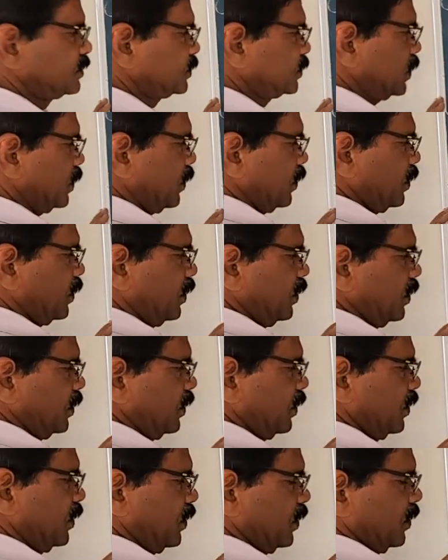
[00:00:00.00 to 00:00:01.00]
So,
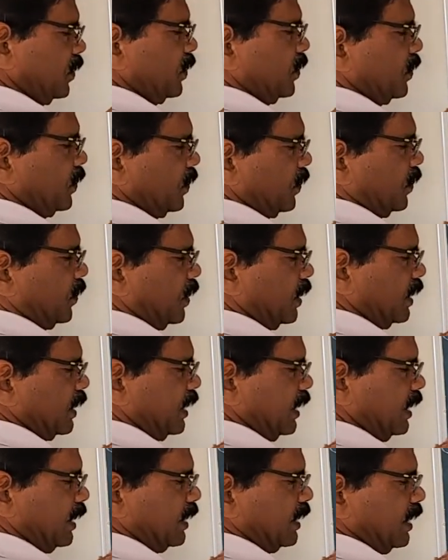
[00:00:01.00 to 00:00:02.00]
on
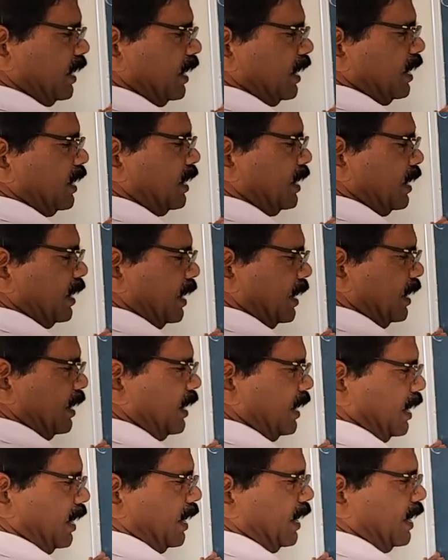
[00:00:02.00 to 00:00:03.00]
heating
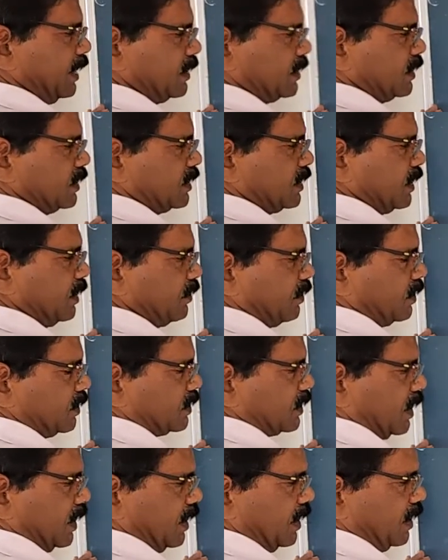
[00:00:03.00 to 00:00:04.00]
NaHCO3